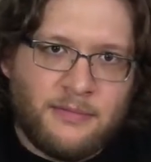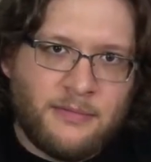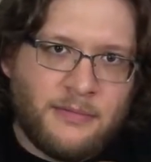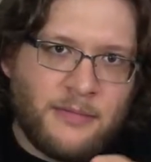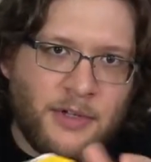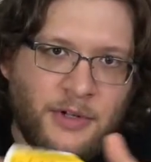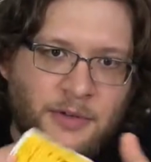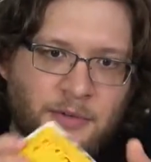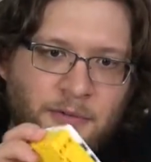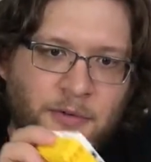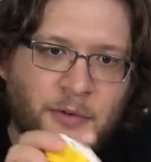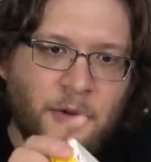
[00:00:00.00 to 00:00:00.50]

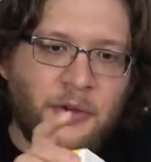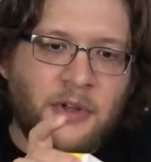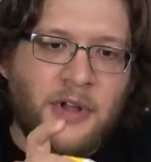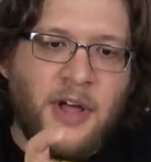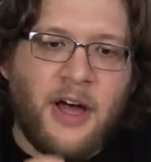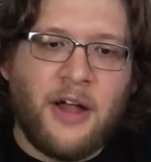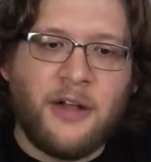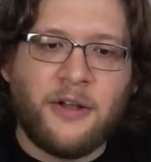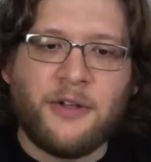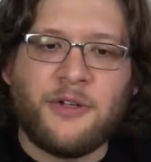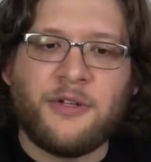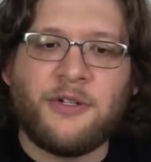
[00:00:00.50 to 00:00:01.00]
a full
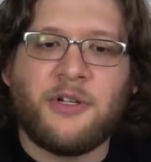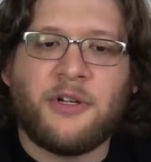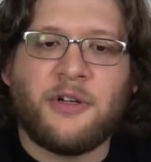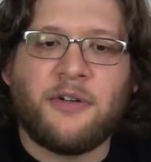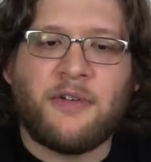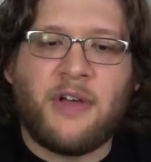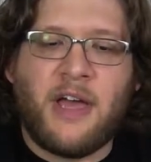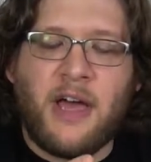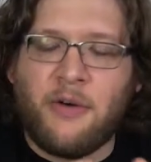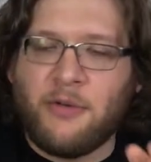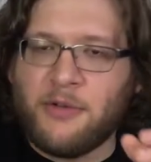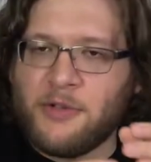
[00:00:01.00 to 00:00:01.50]
knowledge of
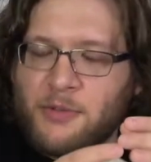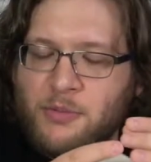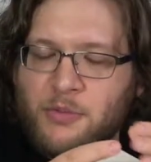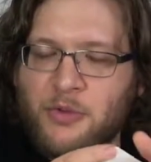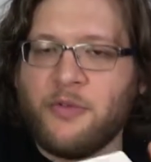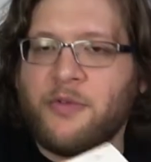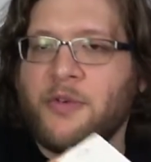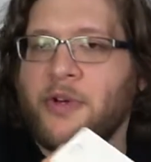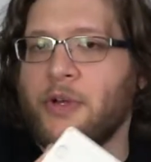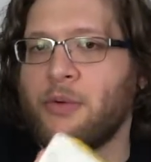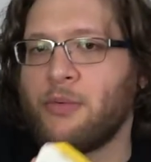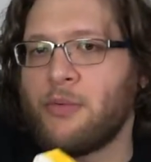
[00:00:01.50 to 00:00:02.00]
how it's
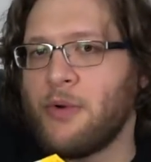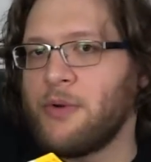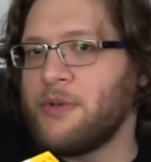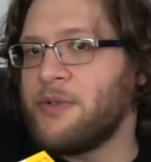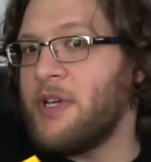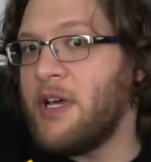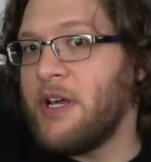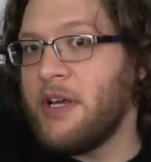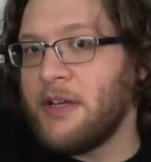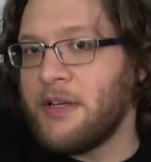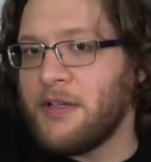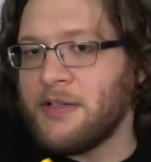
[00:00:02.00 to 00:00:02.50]
moving and
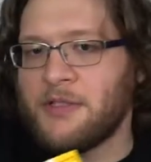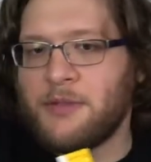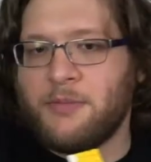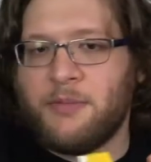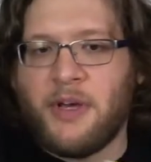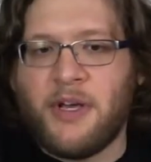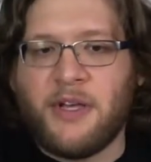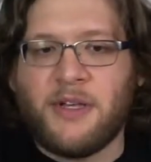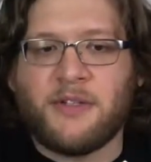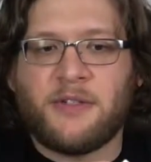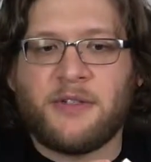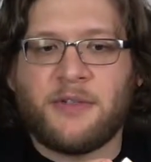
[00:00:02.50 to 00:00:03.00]
rotating in
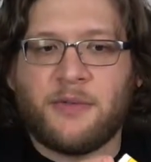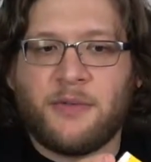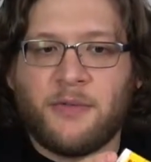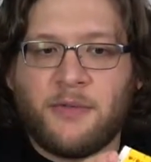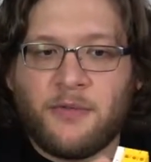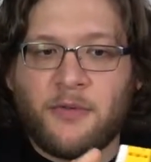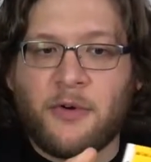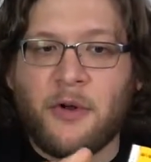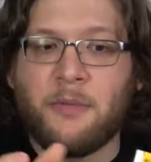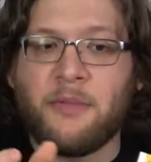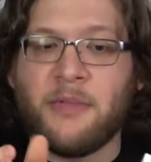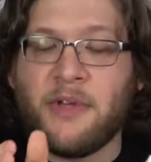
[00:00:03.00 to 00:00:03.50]
space
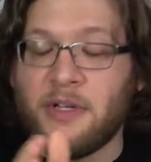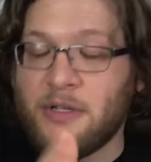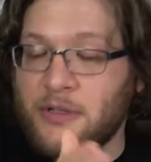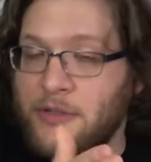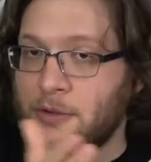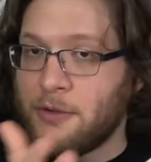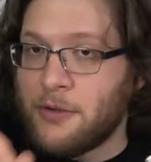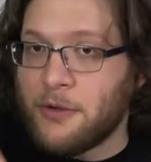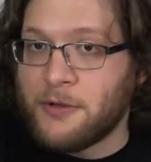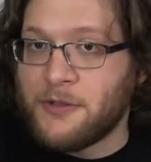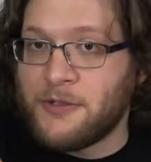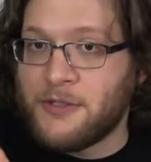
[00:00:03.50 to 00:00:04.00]
from the
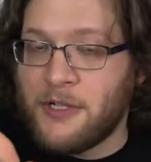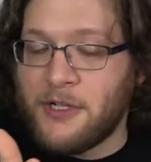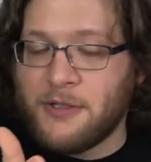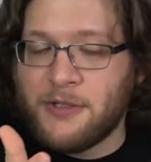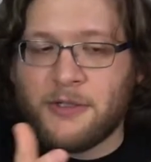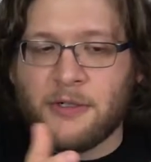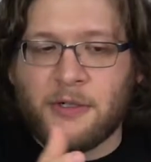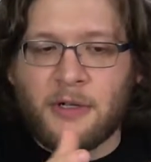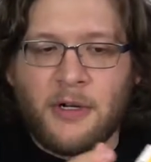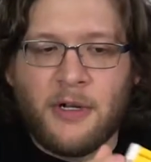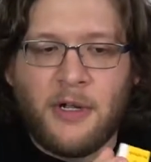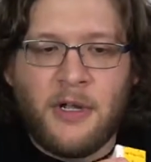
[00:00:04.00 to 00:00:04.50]
internal
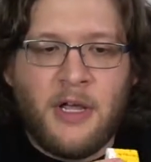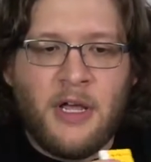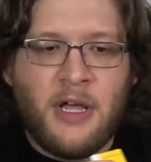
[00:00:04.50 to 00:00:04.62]
sensor.